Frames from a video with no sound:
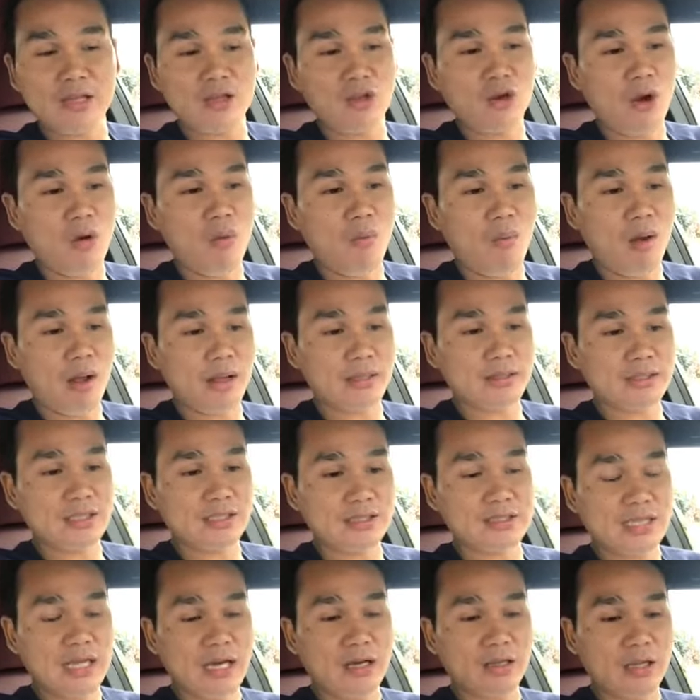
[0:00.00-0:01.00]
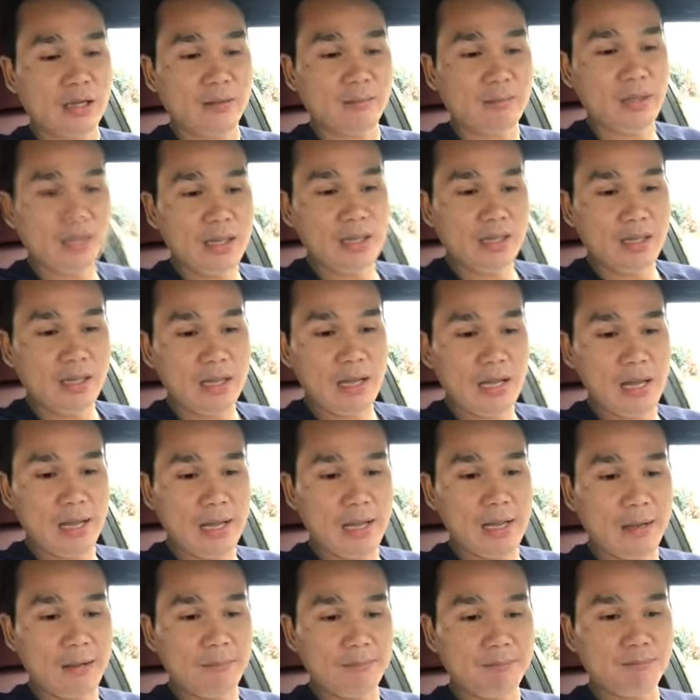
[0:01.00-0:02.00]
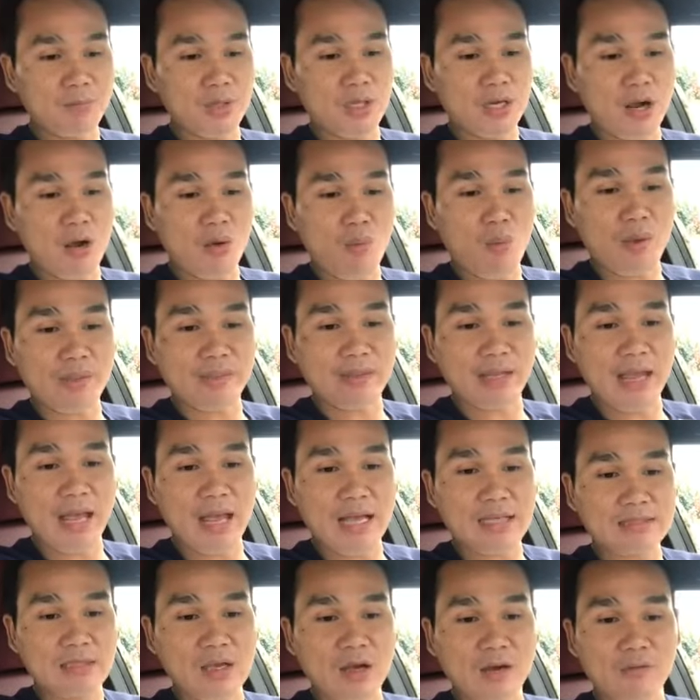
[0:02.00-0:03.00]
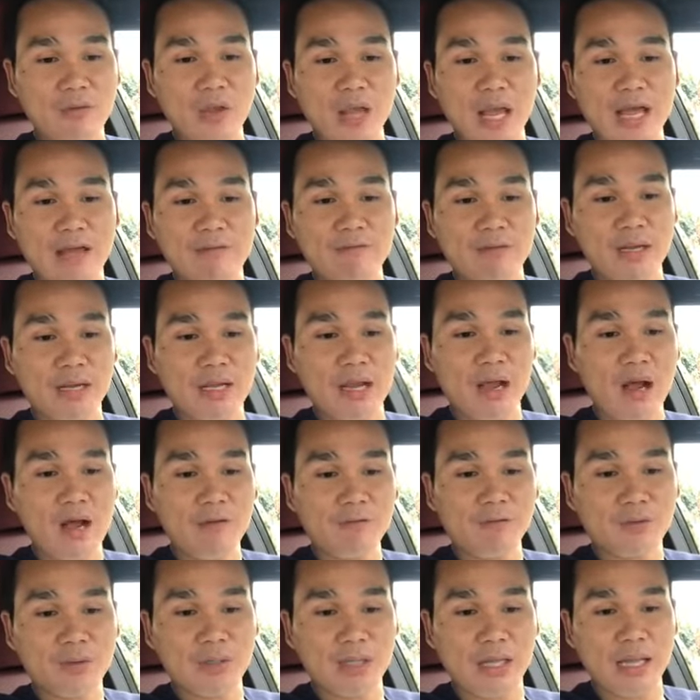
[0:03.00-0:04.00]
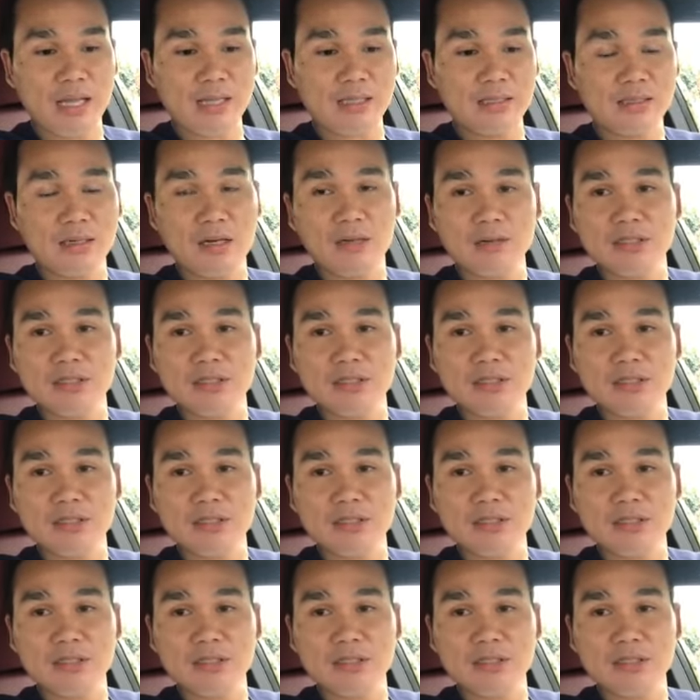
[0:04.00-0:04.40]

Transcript: You don't want to tell them, when they ask, if you have any offer yet,